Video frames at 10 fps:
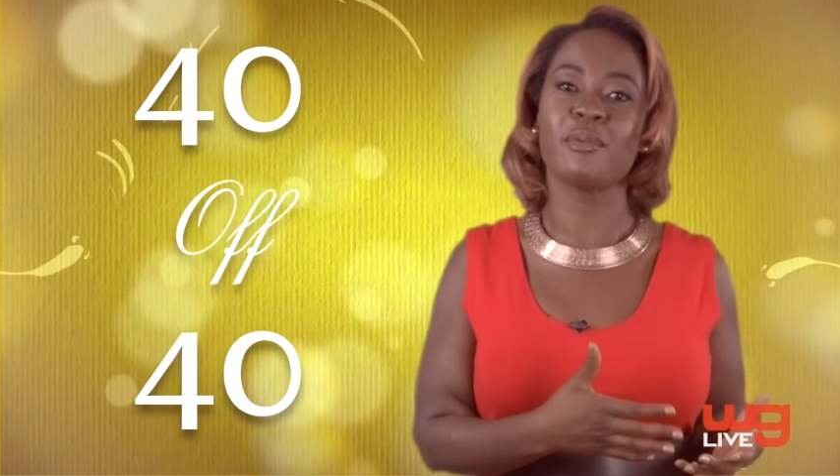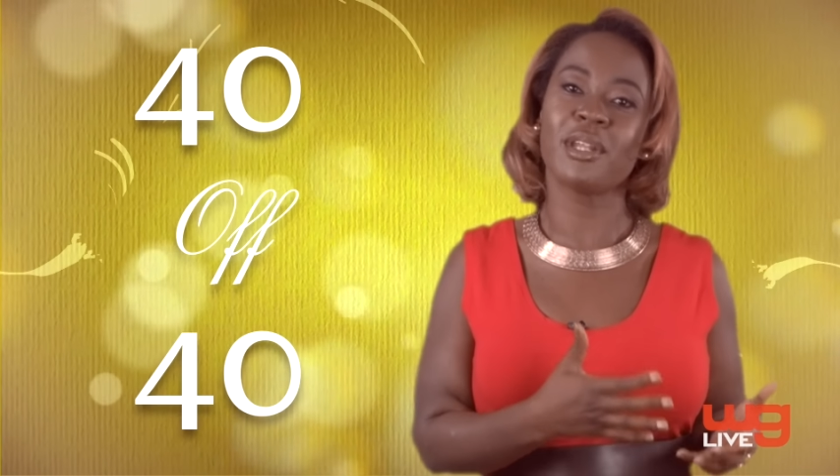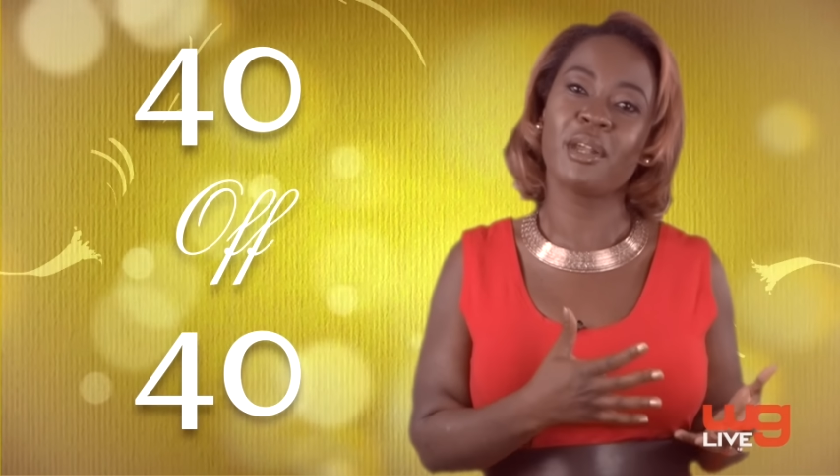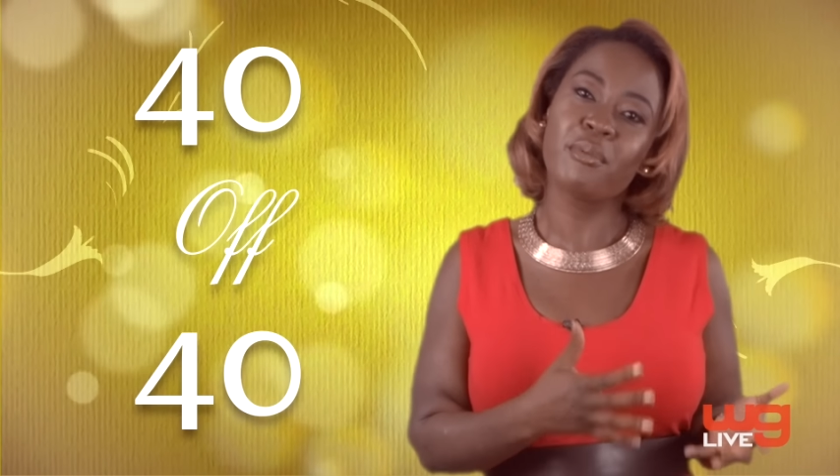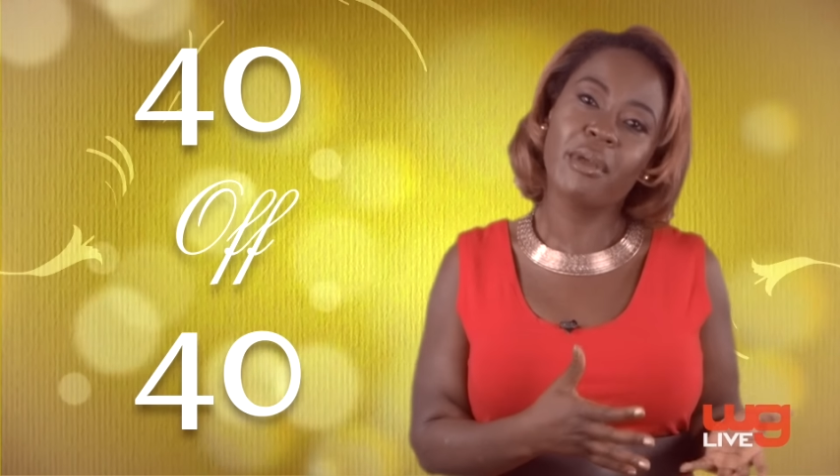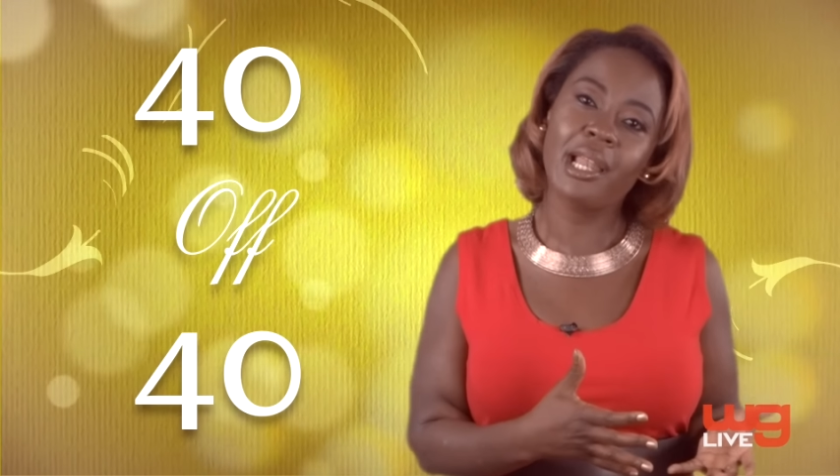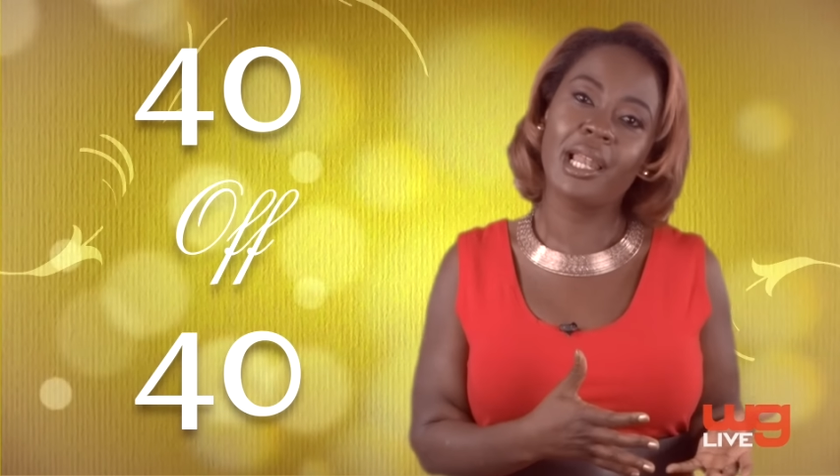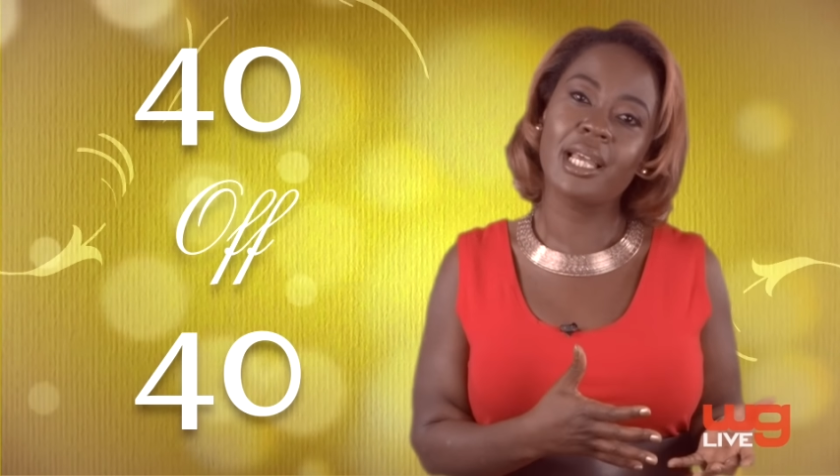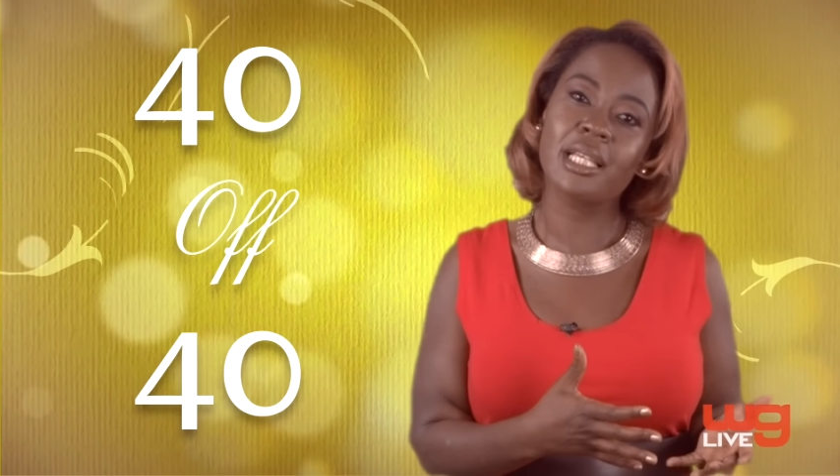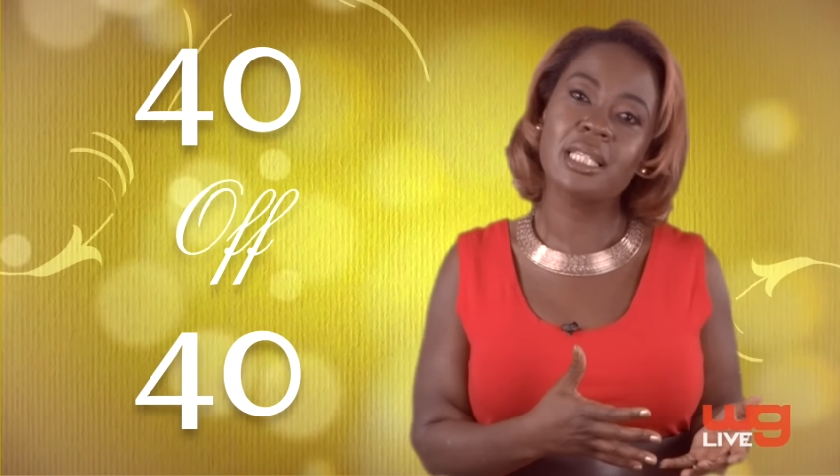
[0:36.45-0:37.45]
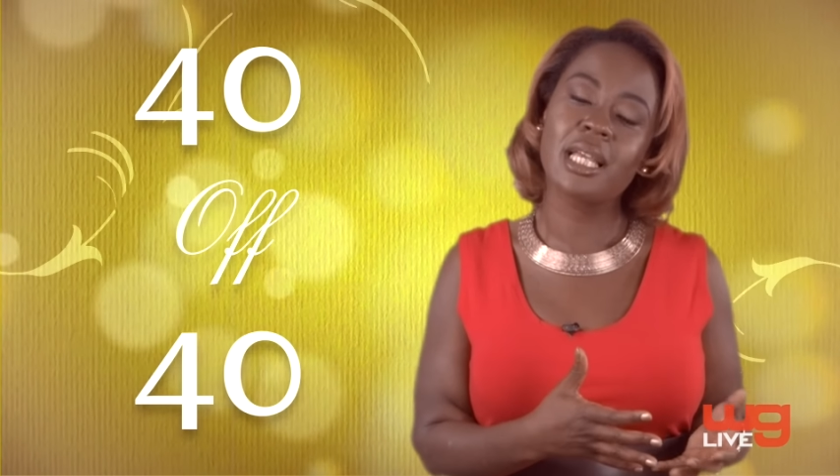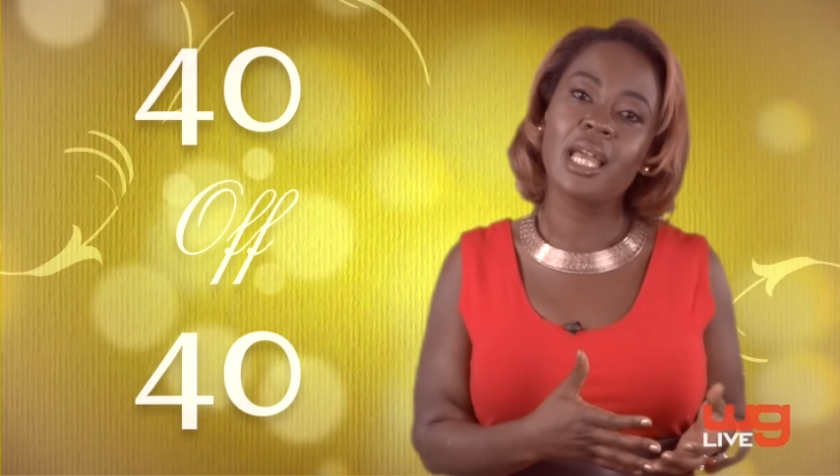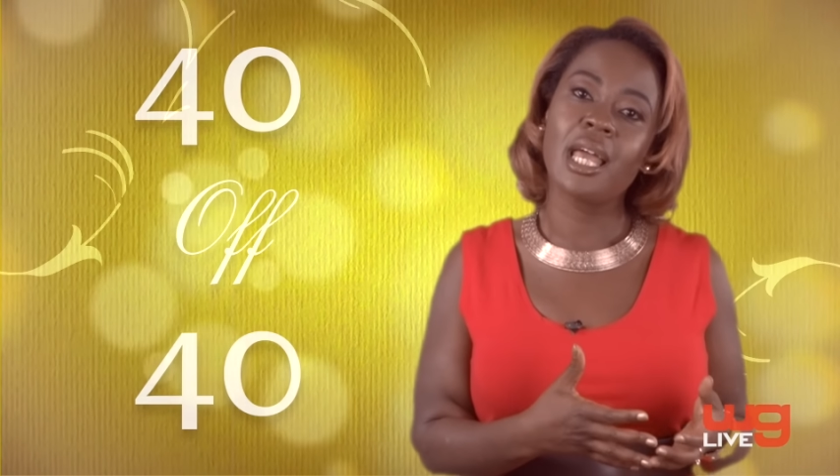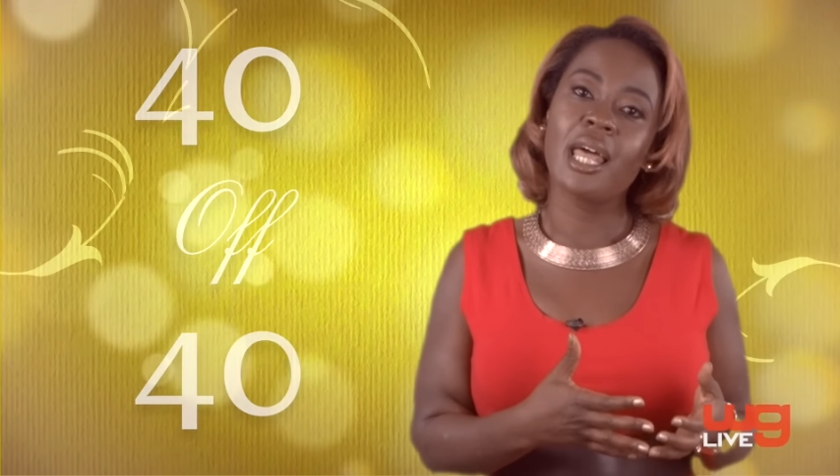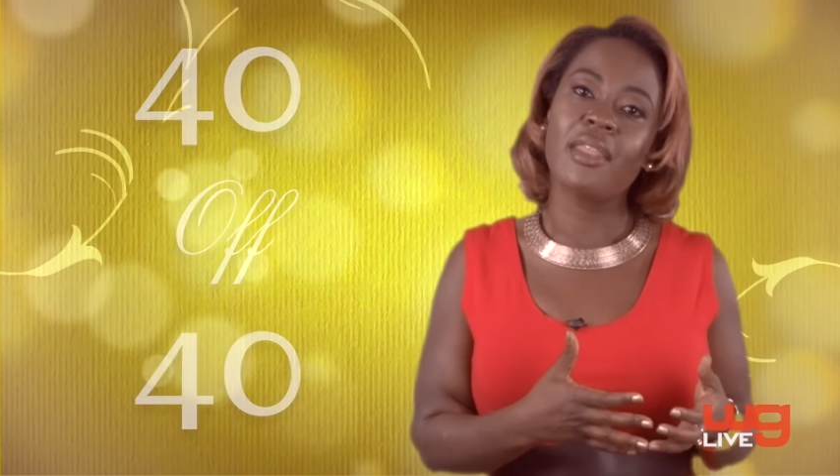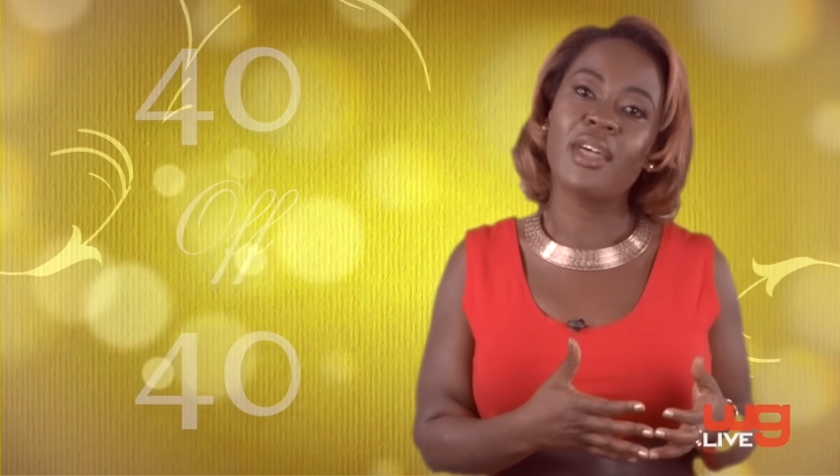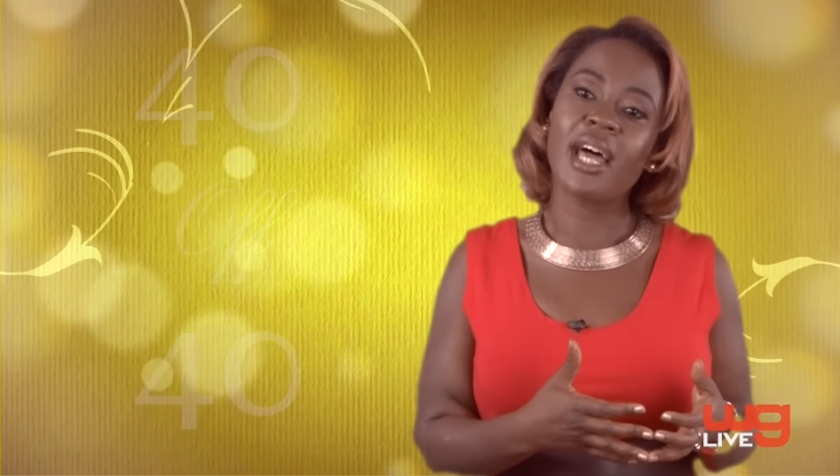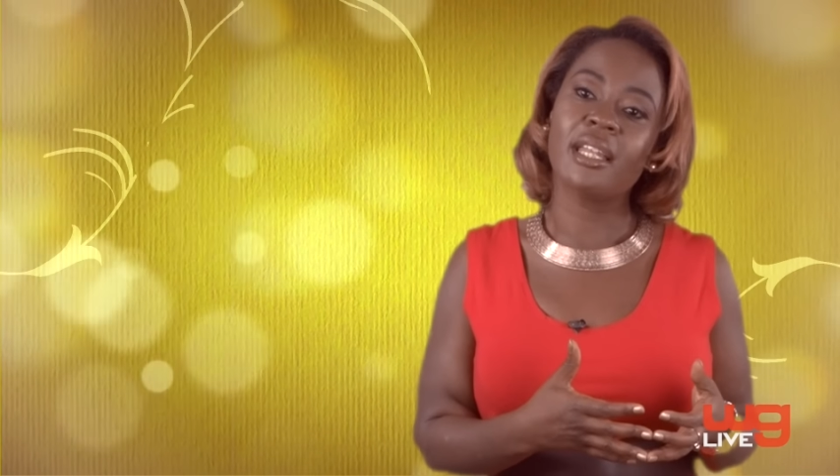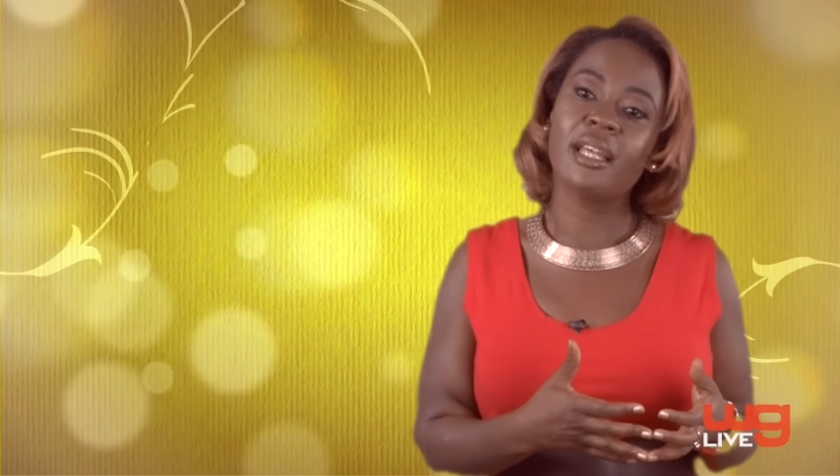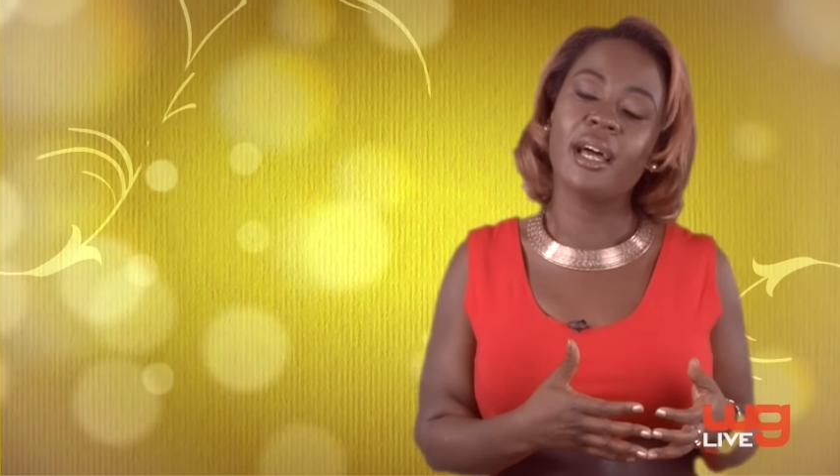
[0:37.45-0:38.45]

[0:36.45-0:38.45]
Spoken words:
when I realized that